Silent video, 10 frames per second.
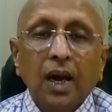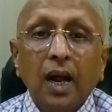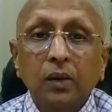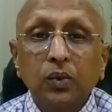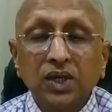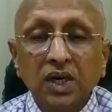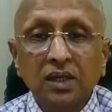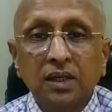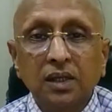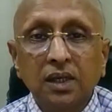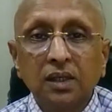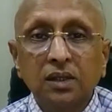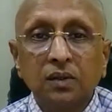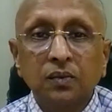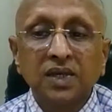And which are the
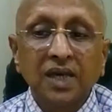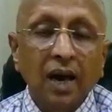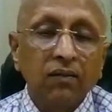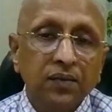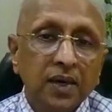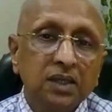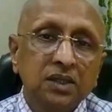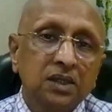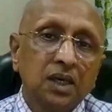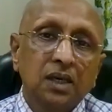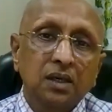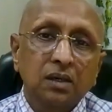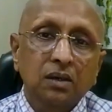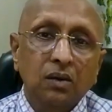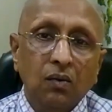things which affects their
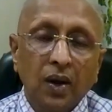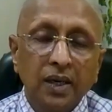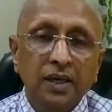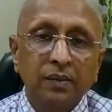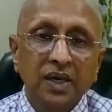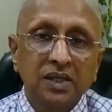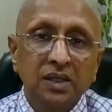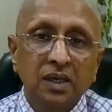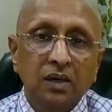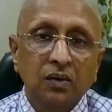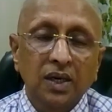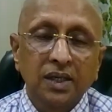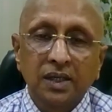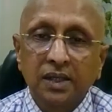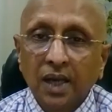quality, medicinal
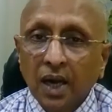qualities.